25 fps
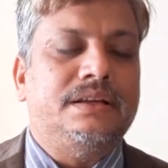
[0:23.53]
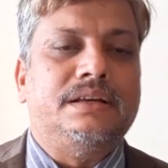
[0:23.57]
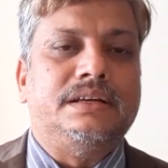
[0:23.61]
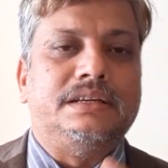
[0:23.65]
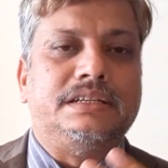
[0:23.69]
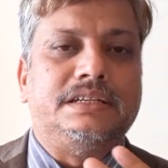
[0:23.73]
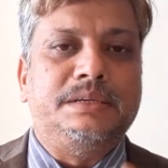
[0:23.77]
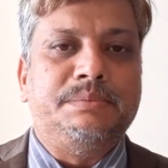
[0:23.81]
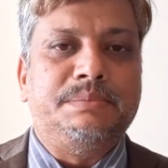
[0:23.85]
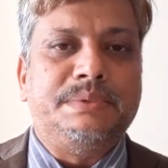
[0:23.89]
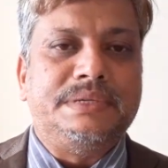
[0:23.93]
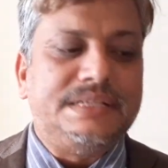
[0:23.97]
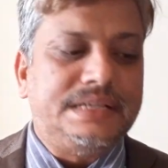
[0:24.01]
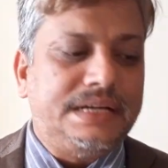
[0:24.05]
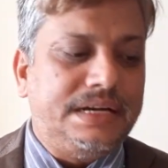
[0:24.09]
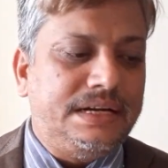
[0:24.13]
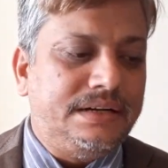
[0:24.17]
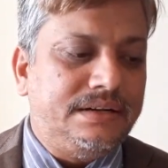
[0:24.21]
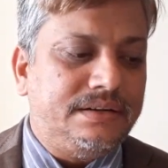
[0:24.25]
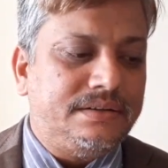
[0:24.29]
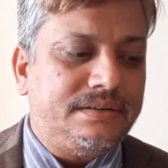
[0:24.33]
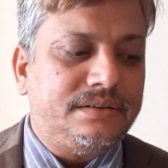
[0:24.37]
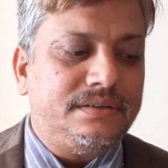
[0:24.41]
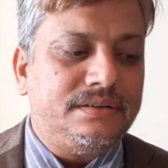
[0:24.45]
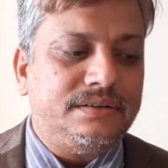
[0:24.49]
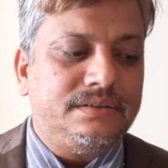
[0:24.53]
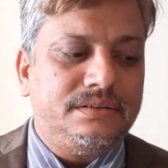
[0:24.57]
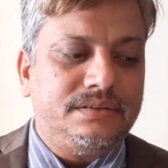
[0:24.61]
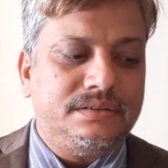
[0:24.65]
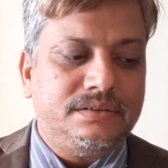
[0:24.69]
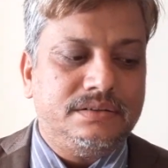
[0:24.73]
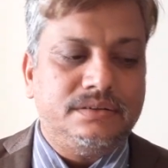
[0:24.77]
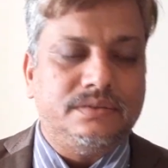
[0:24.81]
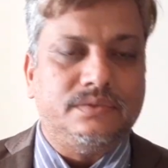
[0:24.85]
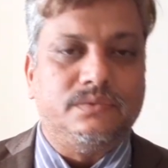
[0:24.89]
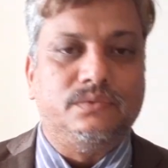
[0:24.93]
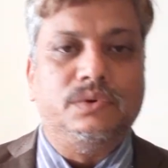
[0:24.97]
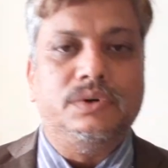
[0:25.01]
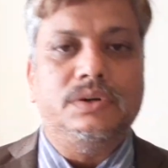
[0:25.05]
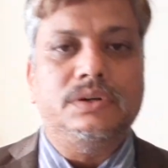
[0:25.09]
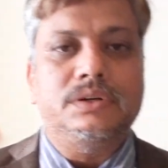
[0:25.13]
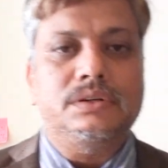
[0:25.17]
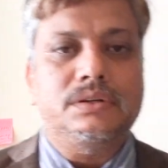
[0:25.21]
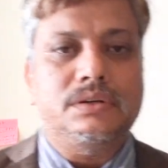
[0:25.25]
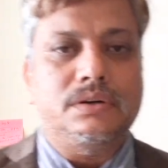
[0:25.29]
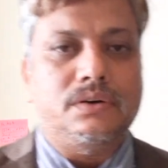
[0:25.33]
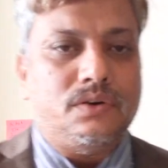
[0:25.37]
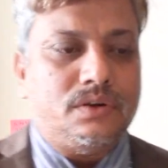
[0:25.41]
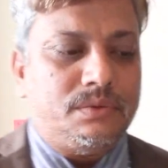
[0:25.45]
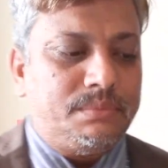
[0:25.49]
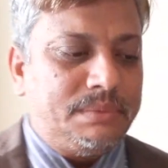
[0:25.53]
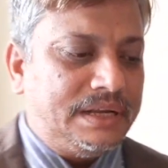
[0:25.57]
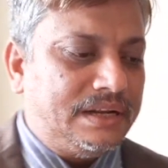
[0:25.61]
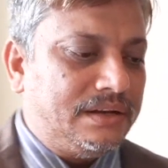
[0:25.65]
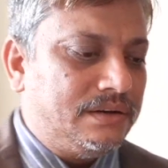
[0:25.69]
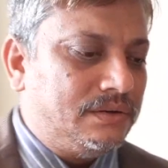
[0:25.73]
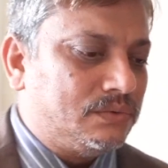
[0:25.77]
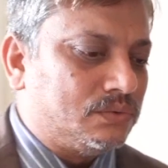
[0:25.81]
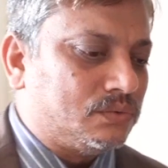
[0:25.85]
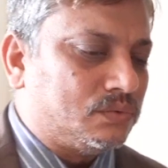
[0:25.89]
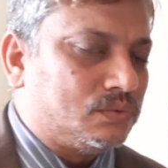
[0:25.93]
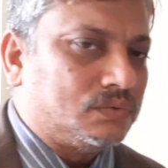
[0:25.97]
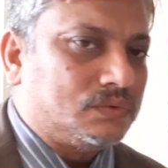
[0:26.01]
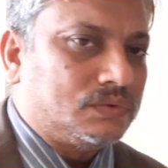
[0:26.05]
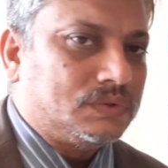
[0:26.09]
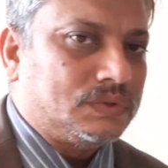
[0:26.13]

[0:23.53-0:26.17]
represent work or value.